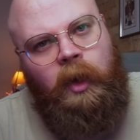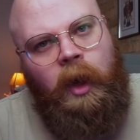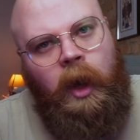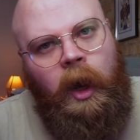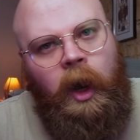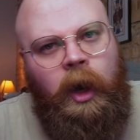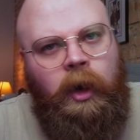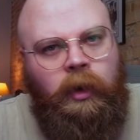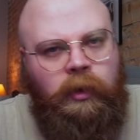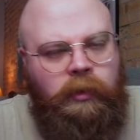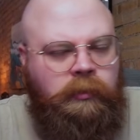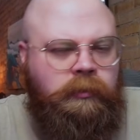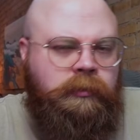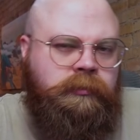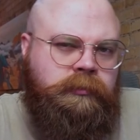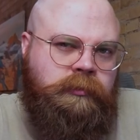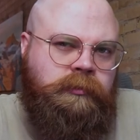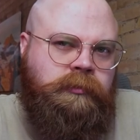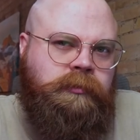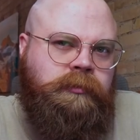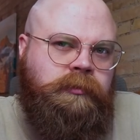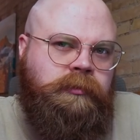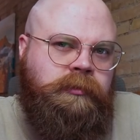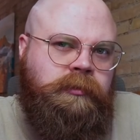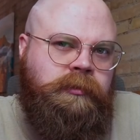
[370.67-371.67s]
Oh,
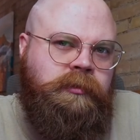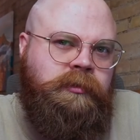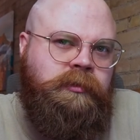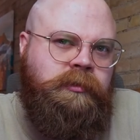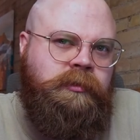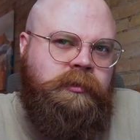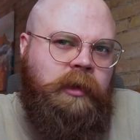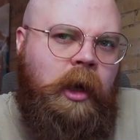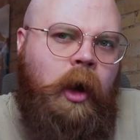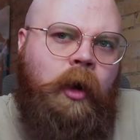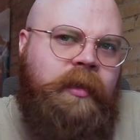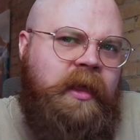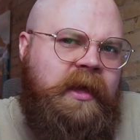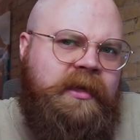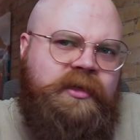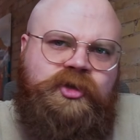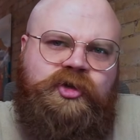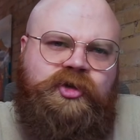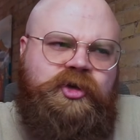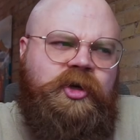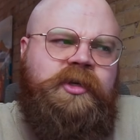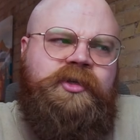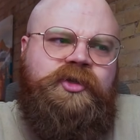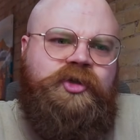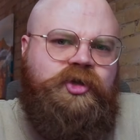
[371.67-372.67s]
that's
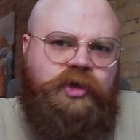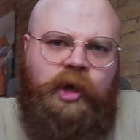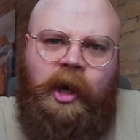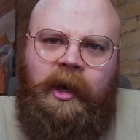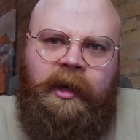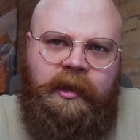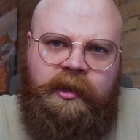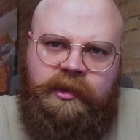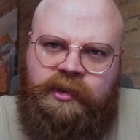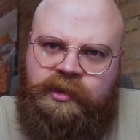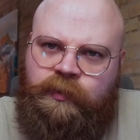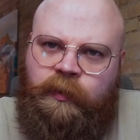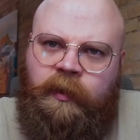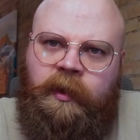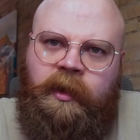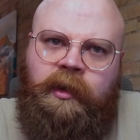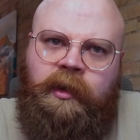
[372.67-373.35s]
just Giant Swing.